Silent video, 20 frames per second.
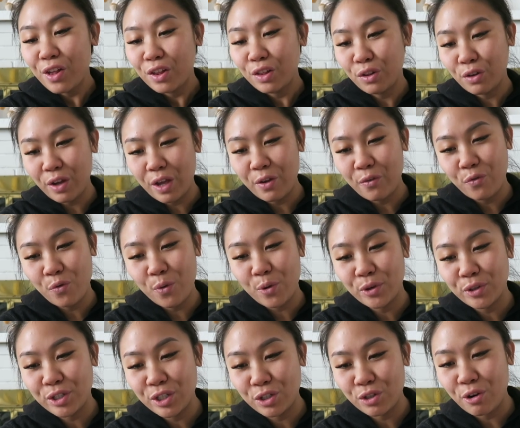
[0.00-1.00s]
looking
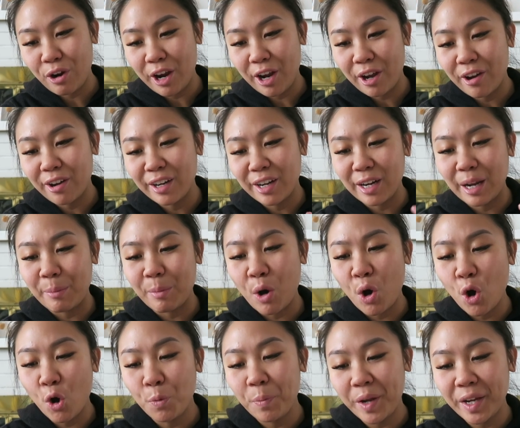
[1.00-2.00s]
forward to trying on, and I'm
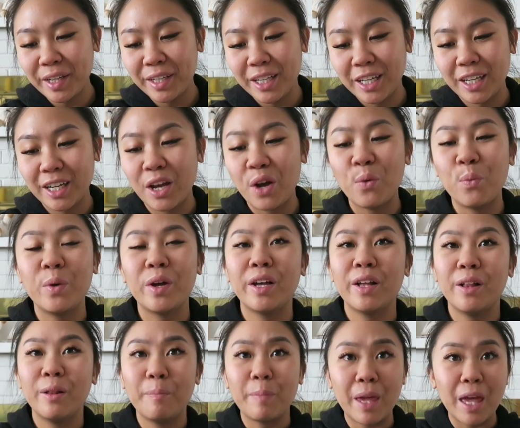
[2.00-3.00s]
hoping Nina
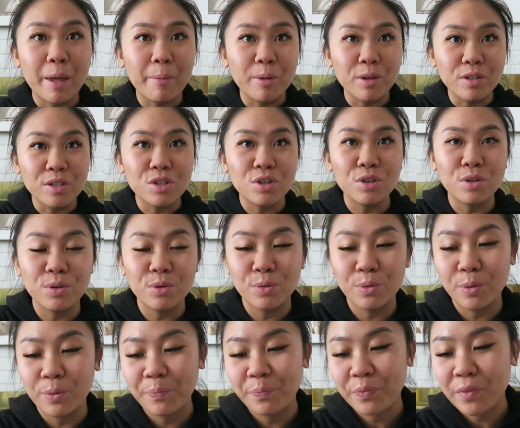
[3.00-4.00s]
will be able
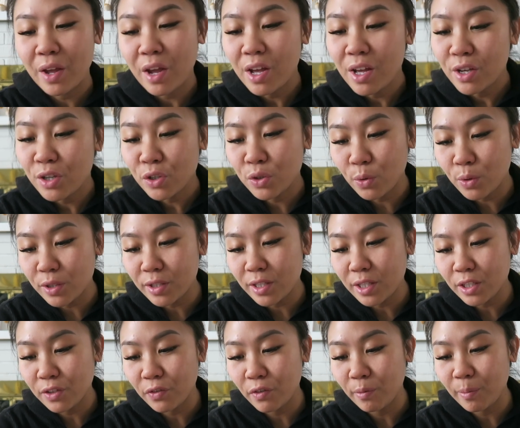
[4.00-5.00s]
to sourced
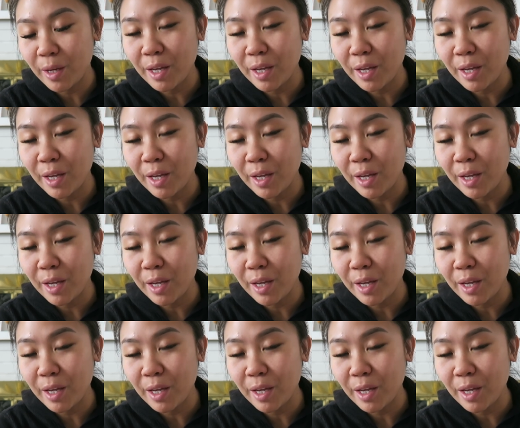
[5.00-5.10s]
this for